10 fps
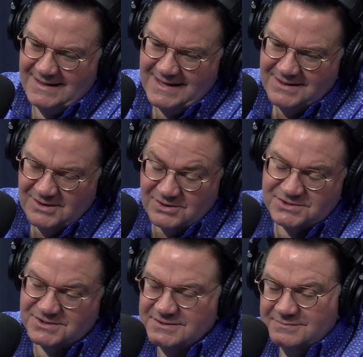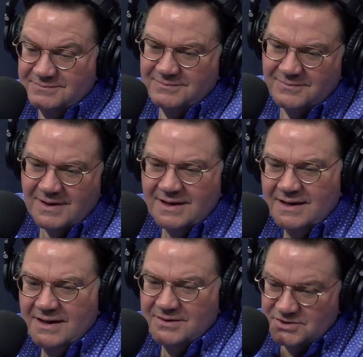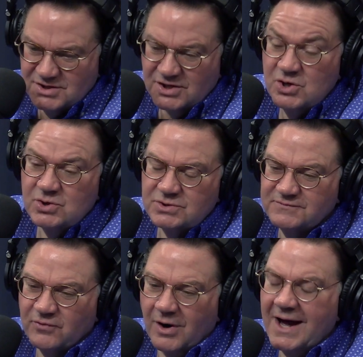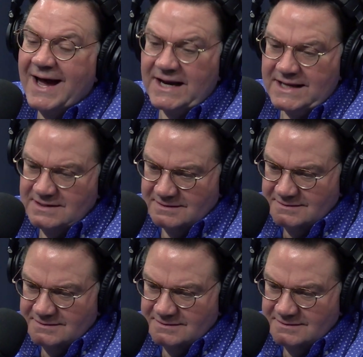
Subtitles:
there's a huge variety